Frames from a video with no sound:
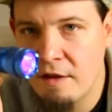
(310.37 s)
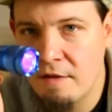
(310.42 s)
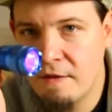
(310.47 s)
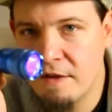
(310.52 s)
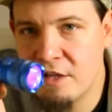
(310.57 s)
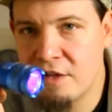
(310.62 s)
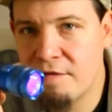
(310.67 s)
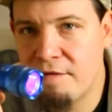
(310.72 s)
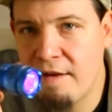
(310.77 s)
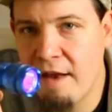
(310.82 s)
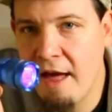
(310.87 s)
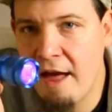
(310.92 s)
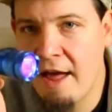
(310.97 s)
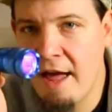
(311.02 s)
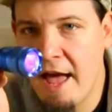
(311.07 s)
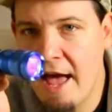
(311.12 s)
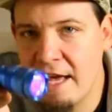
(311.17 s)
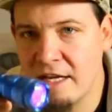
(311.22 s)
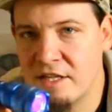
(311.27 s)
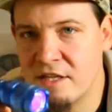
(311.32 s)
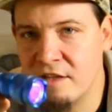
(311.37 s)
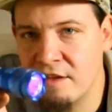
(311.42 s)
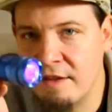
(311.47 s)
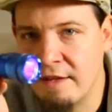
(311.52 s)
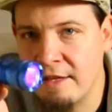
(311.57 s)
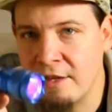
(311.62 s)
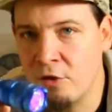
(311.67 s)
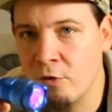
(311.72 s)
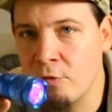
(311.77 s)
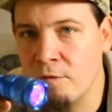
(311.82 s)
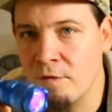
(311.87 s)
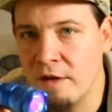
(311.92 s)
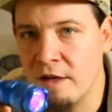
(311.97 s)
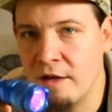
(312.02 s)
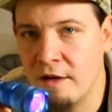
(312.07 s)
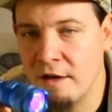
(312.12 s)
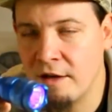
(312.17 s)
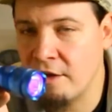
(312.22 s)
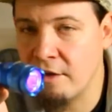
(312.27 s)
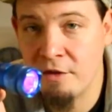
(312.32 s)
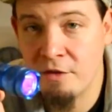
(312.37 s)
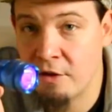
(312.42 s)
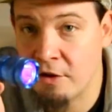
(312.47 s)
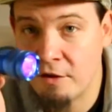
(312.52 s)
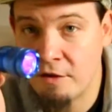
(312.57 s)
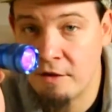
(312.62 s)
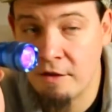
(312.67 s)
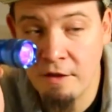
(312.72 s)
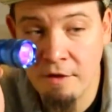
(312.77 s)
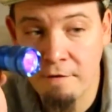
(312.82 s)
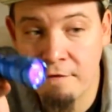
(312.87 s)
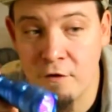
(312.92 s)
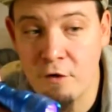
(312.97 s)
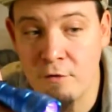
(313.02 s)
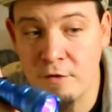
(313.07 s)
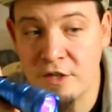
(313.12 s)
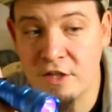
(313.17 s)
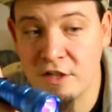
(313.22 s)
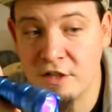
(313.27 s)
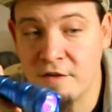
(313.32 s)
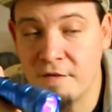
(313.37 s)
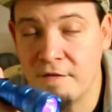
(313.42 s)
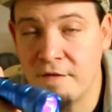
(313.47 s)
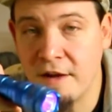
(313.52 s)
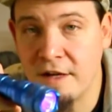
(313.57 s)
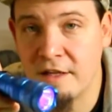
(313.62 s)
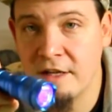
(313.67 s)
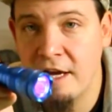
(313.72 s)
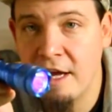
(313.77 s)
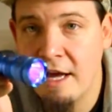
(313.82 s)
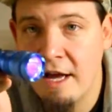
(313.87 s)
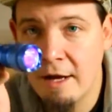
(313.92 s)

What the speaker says: this fly has the UV, the fluorescence effect.